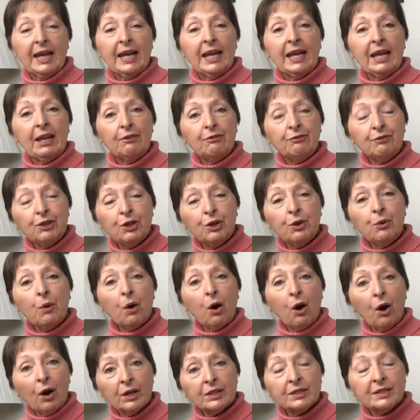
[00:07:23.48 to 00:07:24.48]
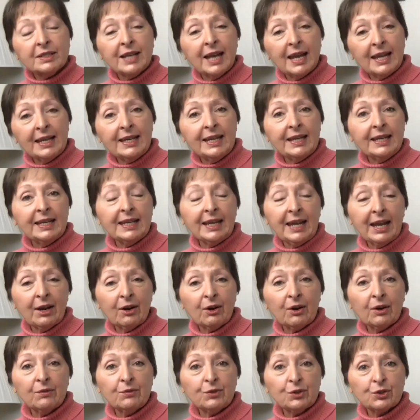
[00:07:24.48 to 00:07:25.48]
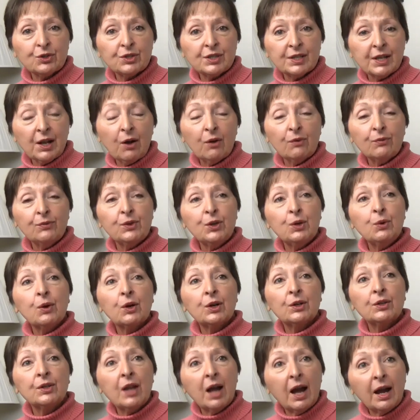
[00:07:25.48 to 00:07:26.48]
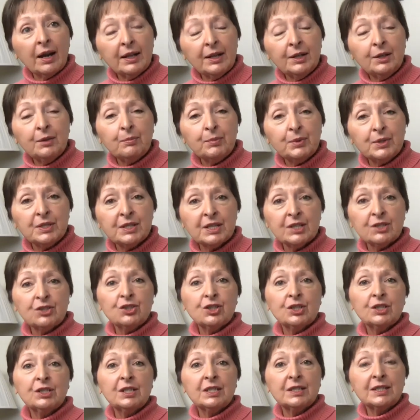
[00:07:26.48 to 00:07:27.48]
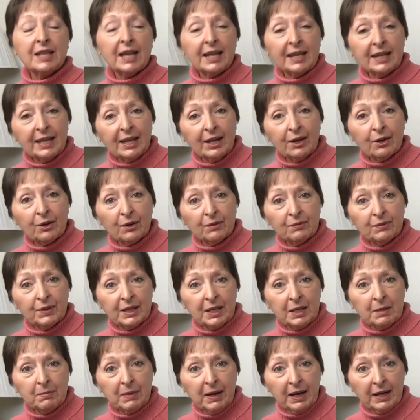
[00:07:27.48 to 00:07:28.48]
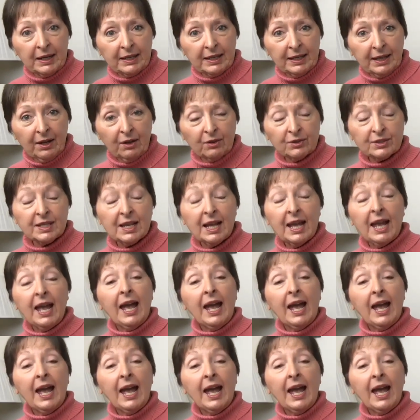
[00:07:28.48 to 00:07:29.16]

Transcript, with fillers: If you aren't taking care of yourself, you are not in a position to take care of anybody else.